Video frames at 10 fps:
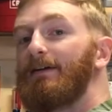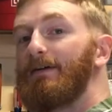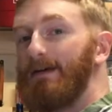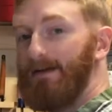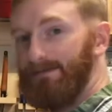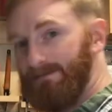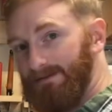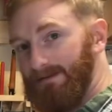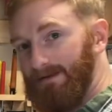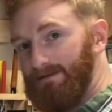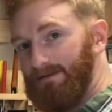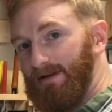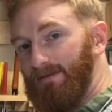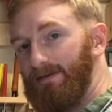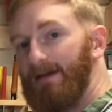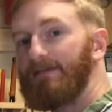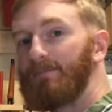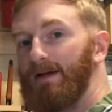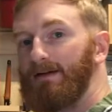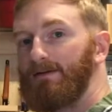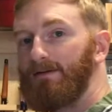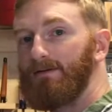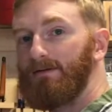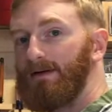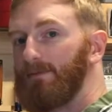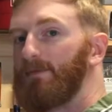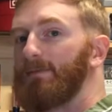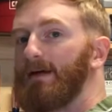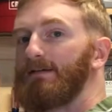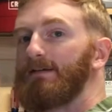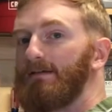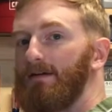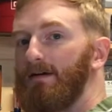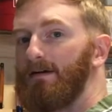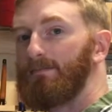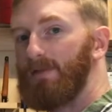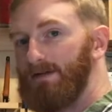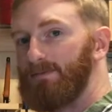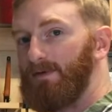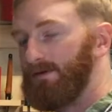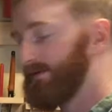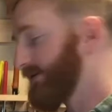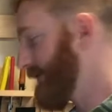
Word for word: go ahead, get yourself a nice blade too. It will make the saw much more